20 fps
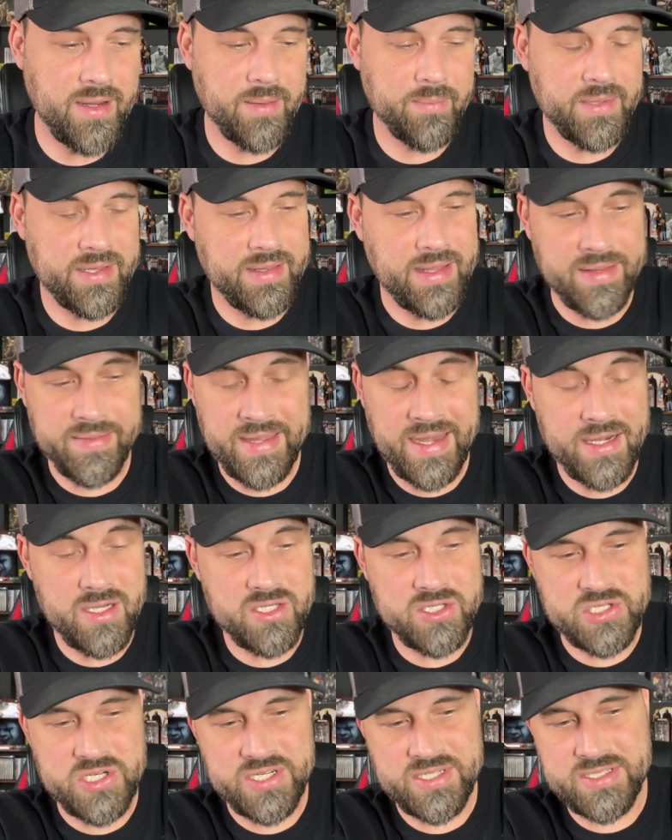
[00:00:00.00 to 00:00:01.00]
I mean, that
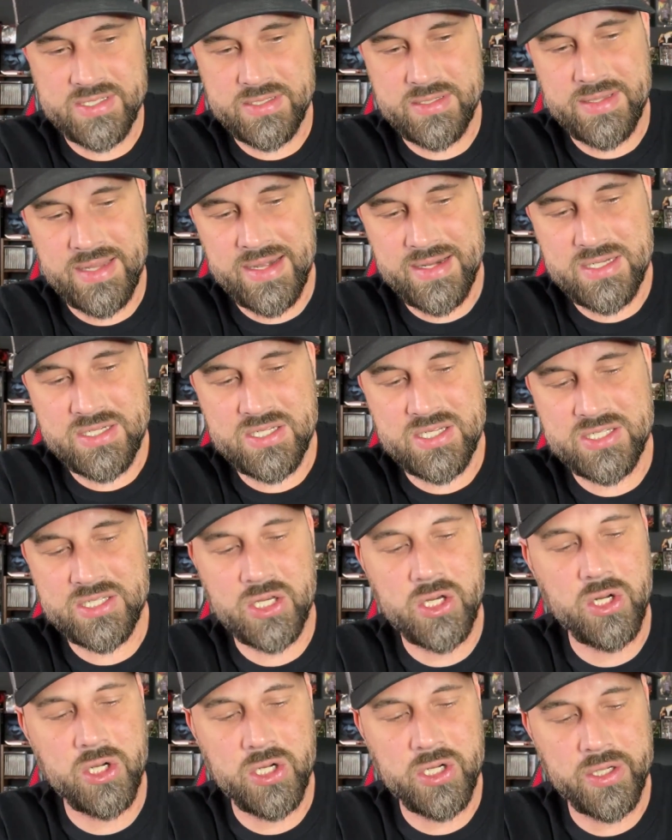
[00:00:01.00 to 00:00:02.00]
is just
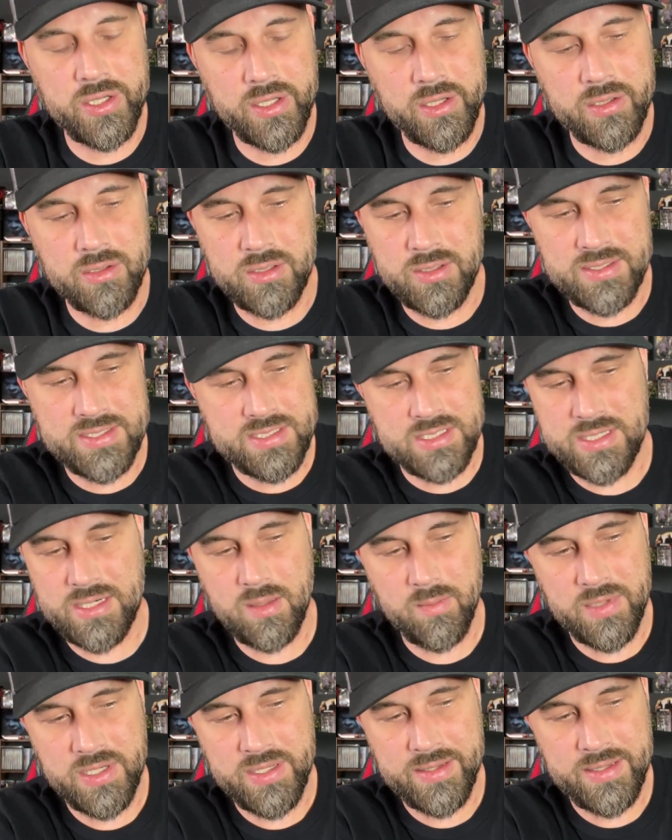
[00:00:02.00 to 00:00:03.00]
good
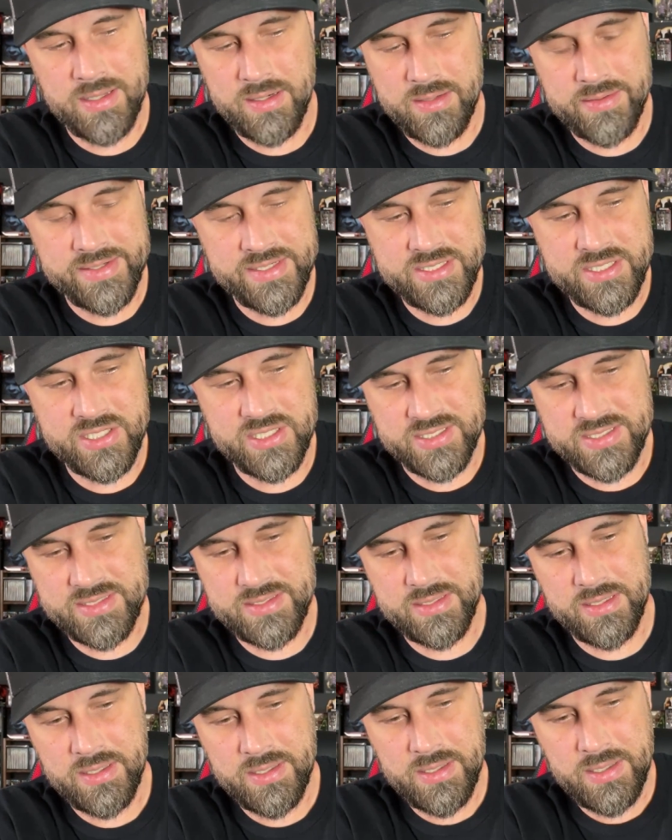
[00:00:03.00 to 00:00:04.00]
cinema. That's
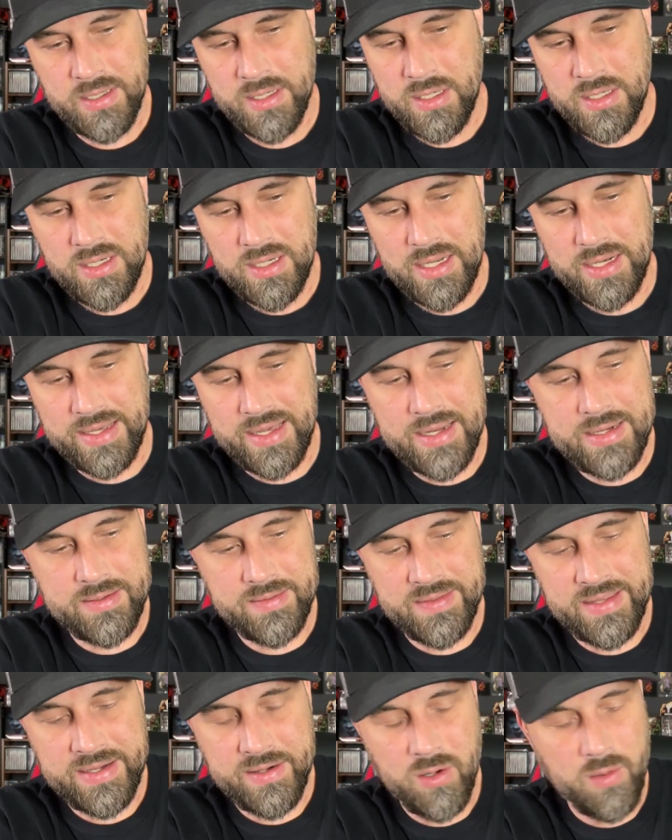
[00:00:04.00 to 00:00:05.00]
just,
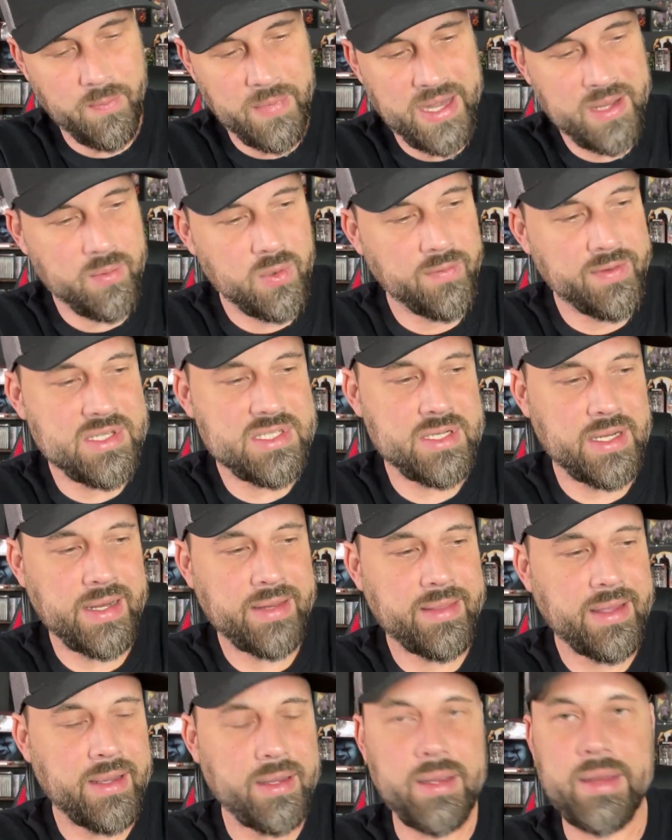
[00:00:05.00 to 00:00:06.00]
again, they don't make movies
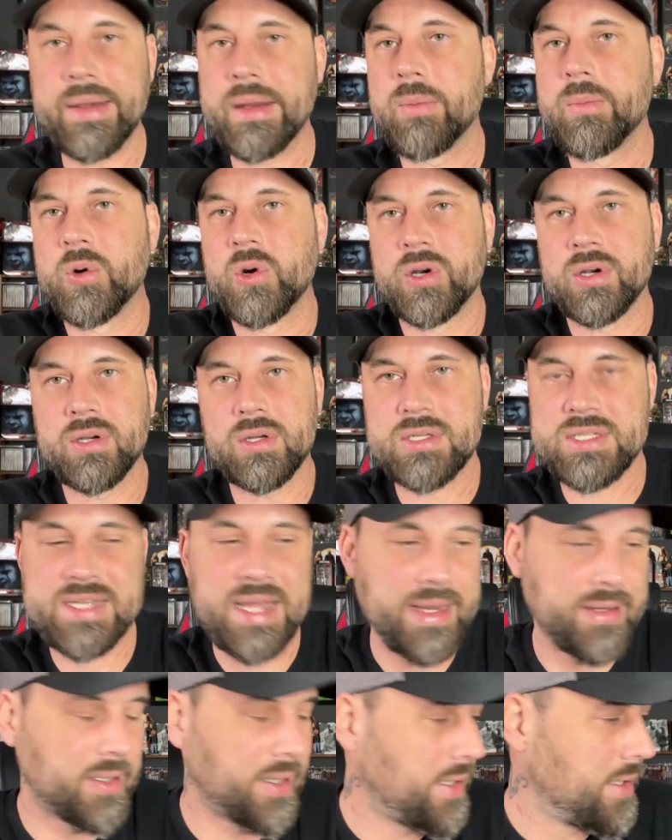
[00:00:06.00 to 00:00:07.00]
like that anymore,
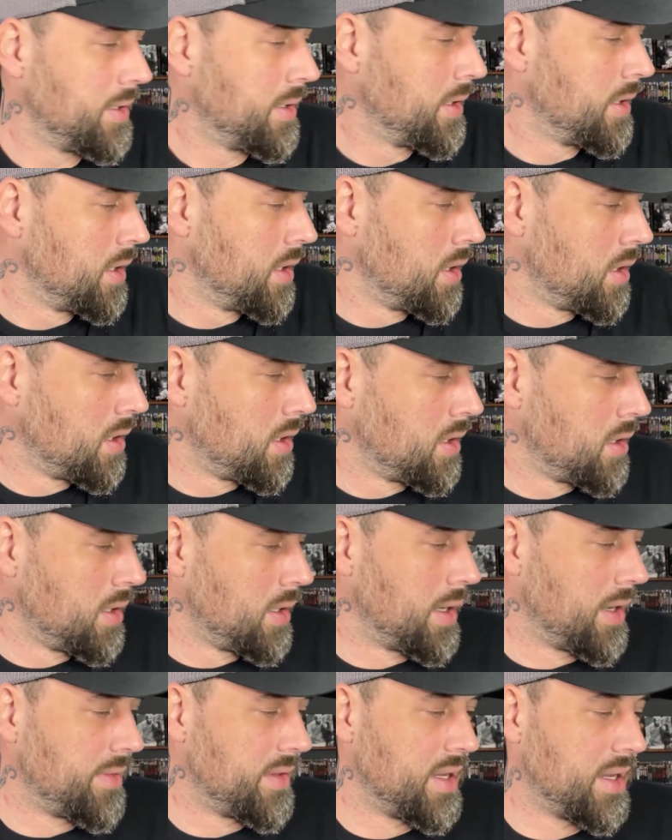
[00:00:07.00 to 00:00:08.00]
sadly.
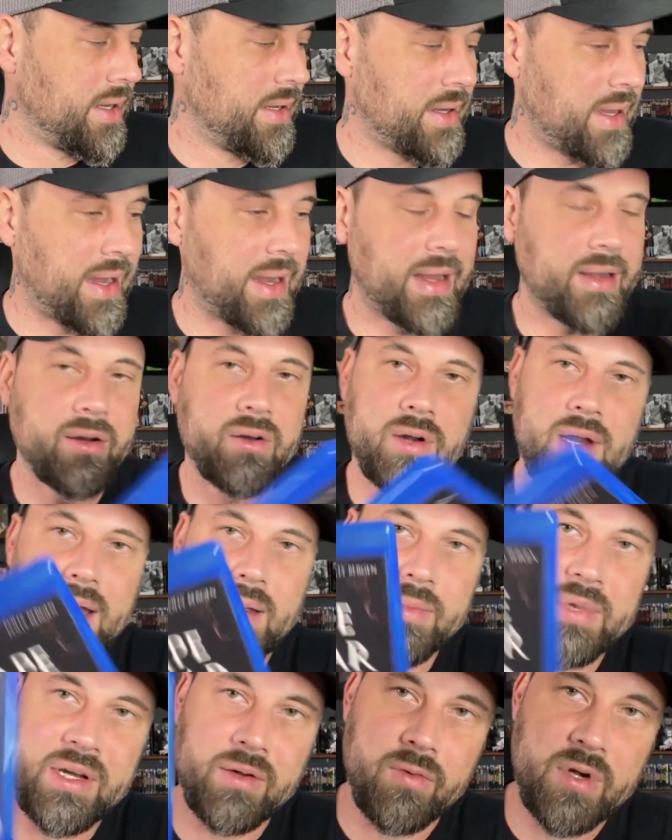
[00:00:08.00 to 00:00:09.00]
And then I had to
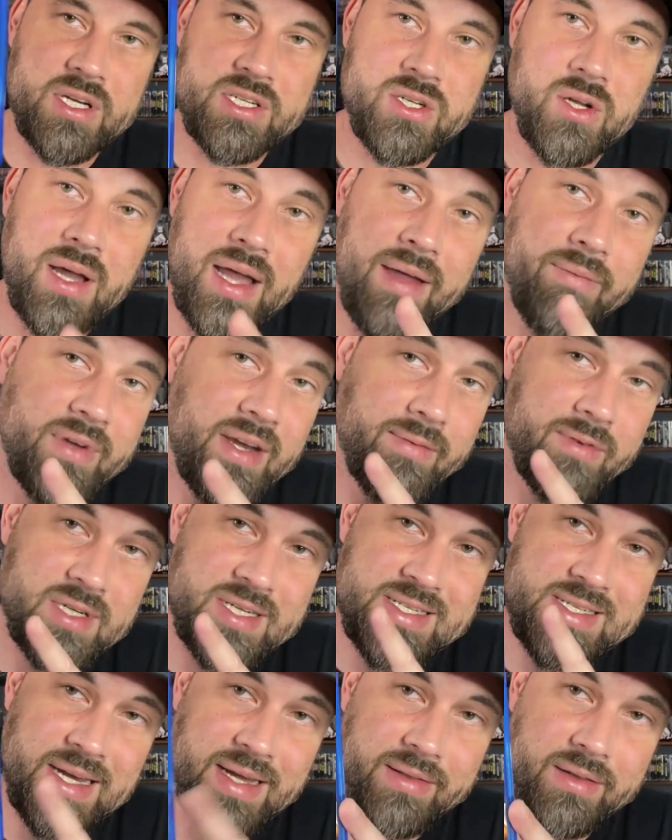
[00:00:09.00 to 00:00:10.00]
grab the original. I've never
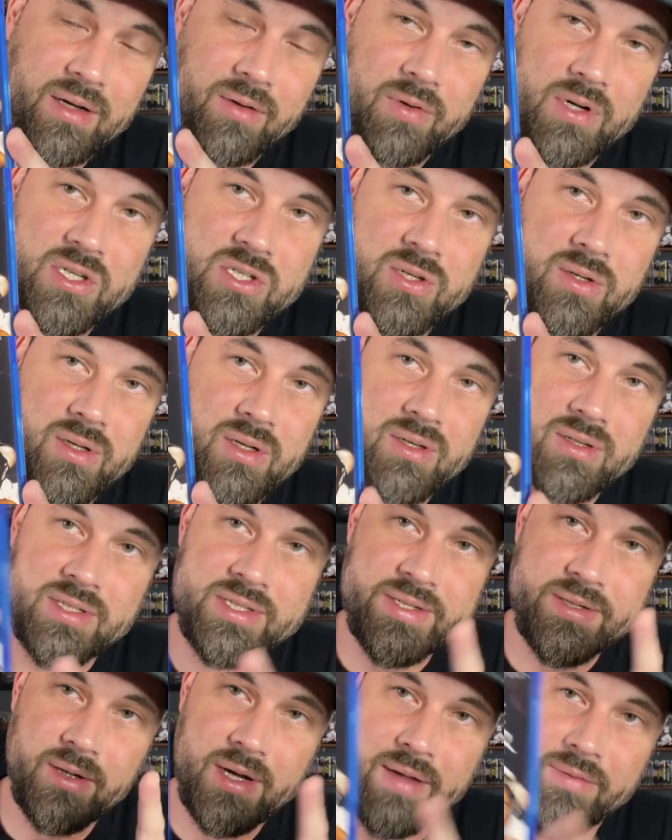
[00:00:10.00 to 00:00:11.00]
seen the original,
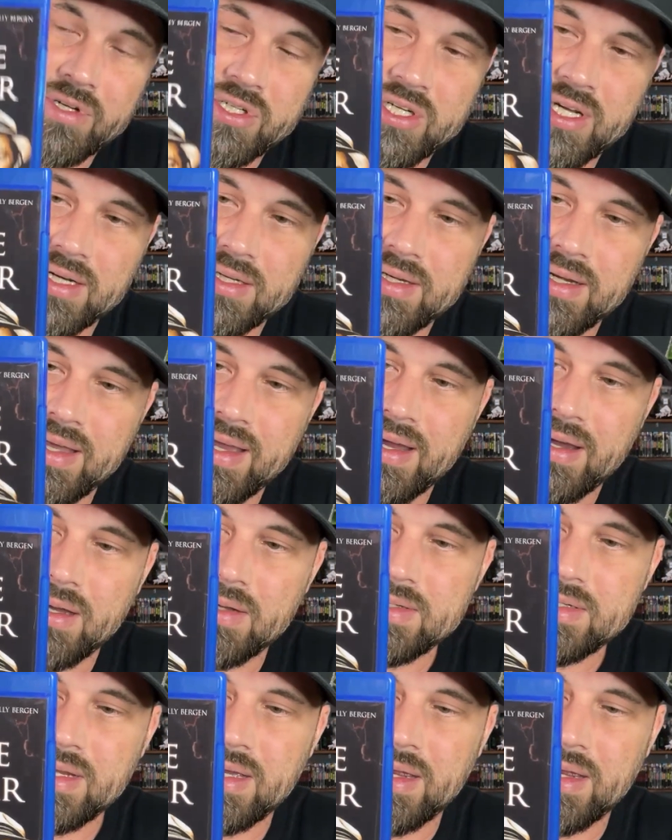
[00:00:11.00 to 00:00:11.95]
still haven't checked it out.